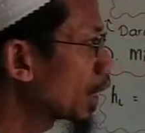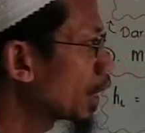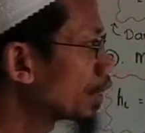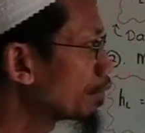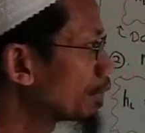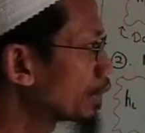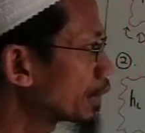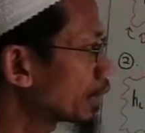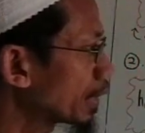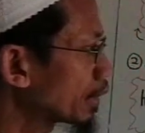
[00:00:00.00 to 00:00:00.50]

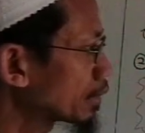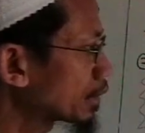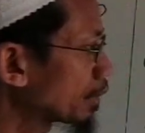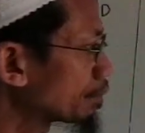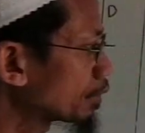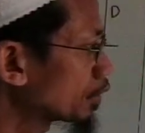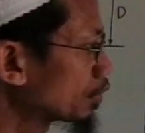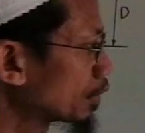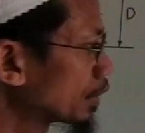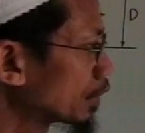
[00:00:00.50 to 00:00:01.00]
we can
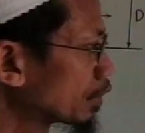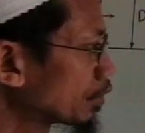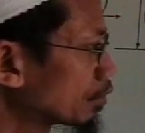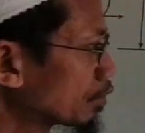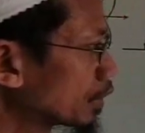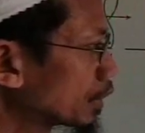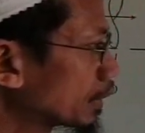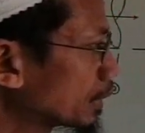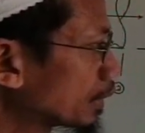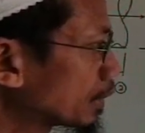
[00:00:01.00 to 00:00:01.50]
substitute into
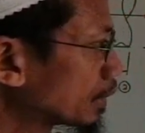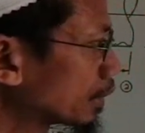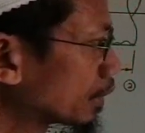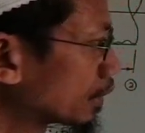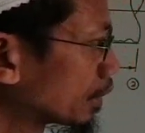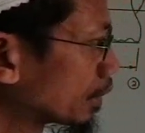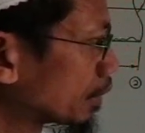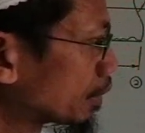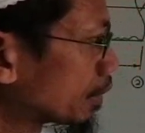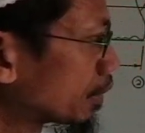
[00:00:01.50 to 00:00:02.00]
the
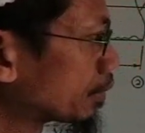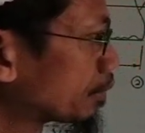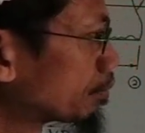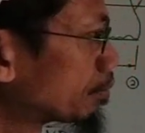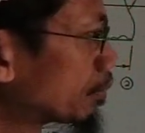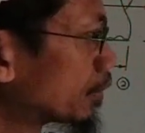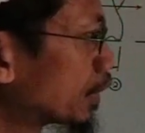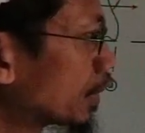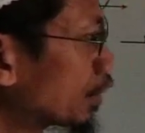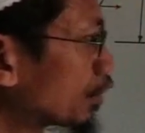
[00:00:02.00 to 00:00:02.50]

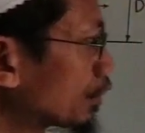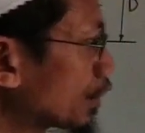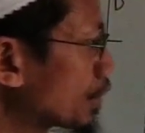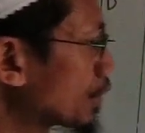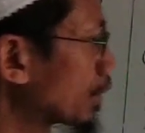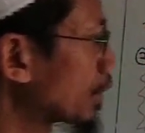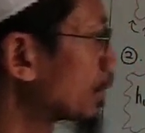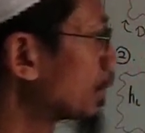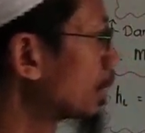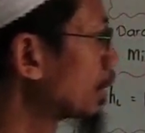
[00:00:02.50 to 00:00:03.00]
Bernoulli equation,